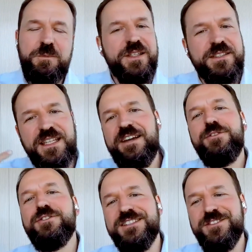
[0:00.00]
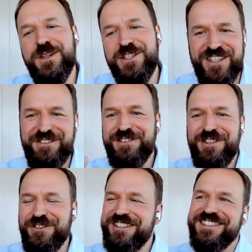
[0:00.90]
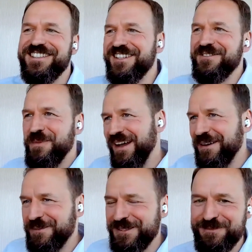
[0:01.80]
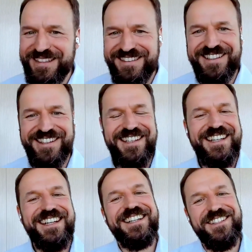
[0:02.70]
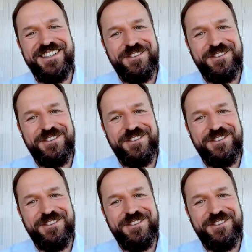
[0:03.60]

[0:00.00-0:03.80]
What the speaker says: because every transformation, even though it doesn't perhaps meet the